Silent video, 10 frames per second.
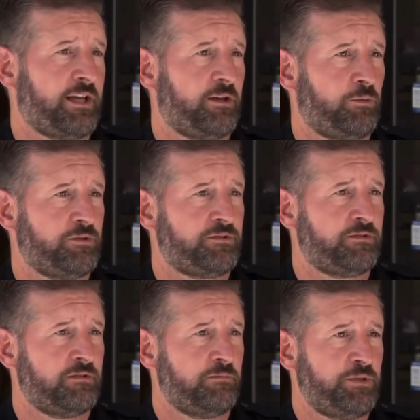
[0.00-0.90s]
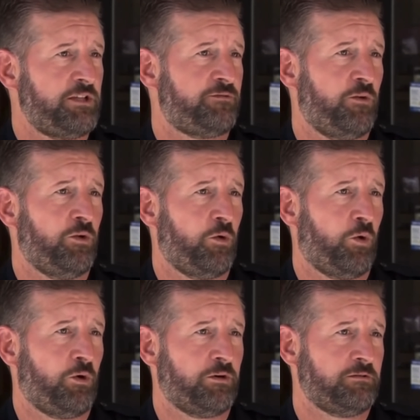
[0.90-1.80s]
look like it was
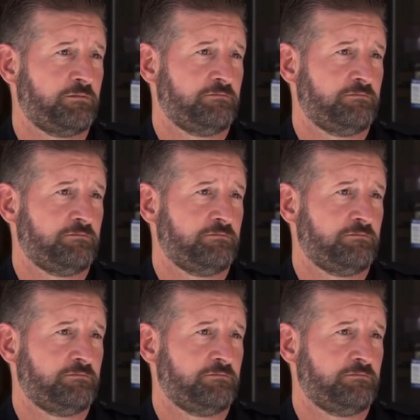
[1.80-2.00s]
peaceful or